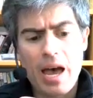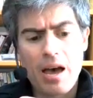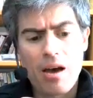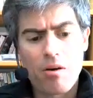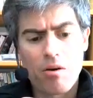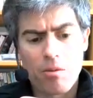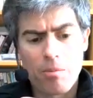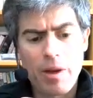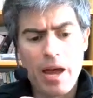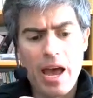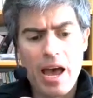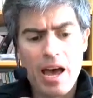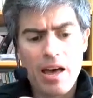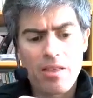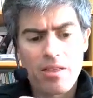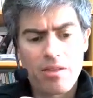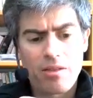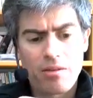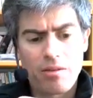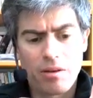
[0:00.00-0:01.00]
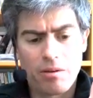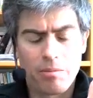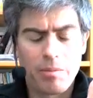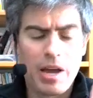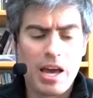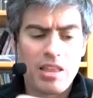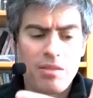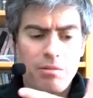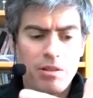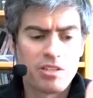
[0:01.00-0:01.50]
or path
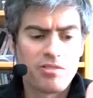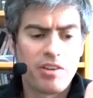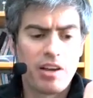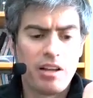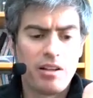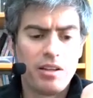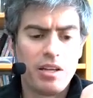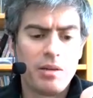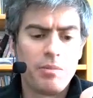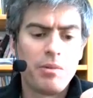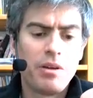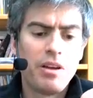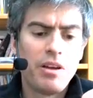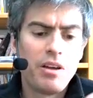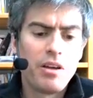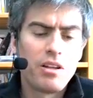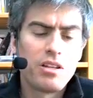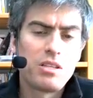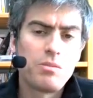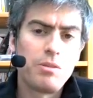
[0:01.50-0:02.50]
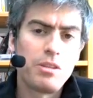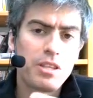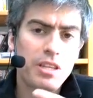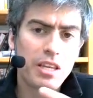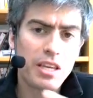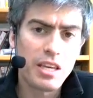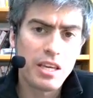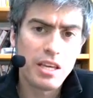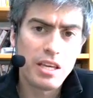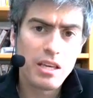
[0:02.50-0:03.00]
plus file name to be the
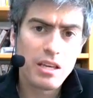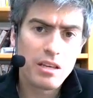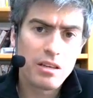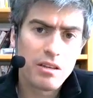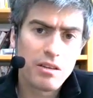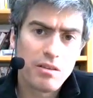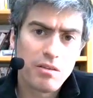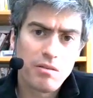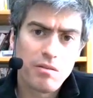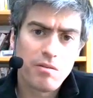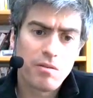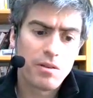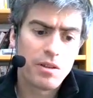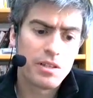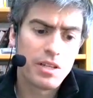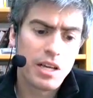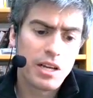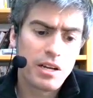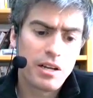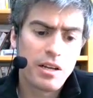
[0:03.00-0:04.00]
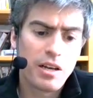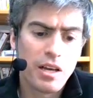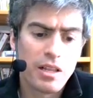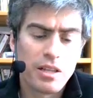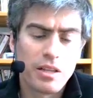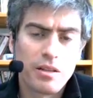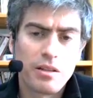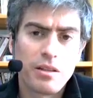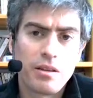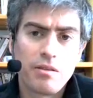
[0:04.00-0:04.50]
key for the data, and
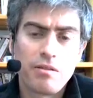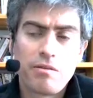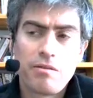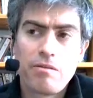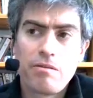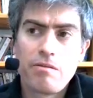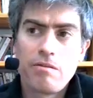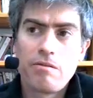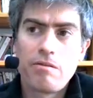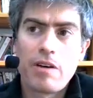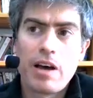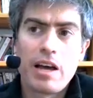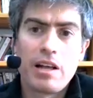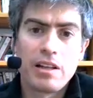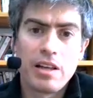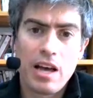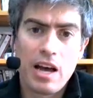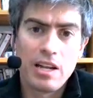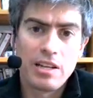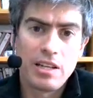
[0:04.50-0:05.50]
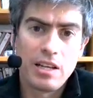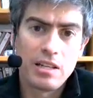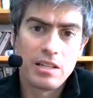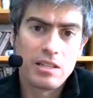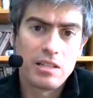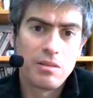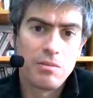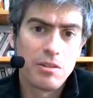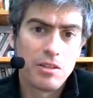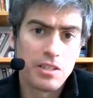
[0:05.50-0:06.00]
the file
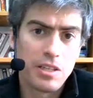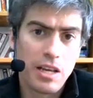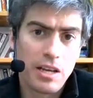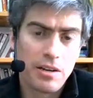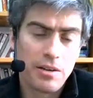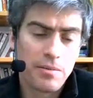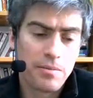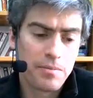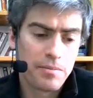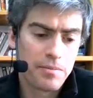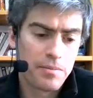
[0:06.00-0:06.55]
contents to be the data.